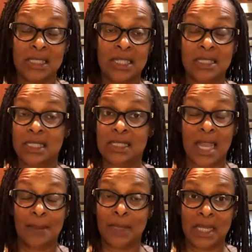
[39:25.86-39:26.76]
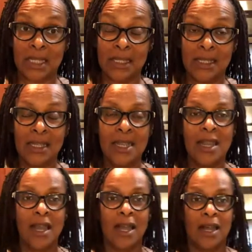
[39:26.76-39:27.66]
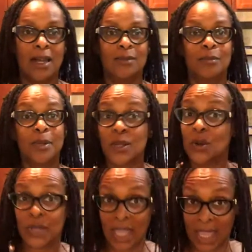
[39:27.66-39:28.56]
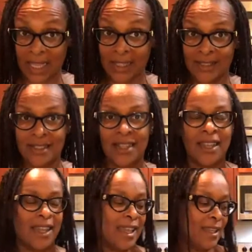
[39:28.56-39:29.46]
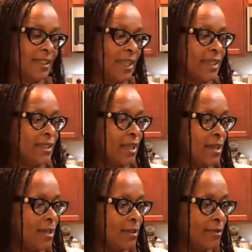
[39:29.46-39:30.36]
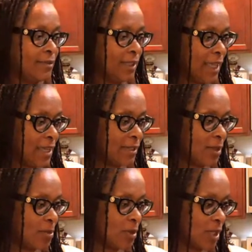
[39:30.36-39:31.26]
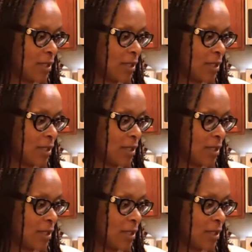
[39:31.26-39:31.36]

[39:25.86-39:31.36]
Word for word: because it's not me. Um, but okay. And and uh, the cake is almost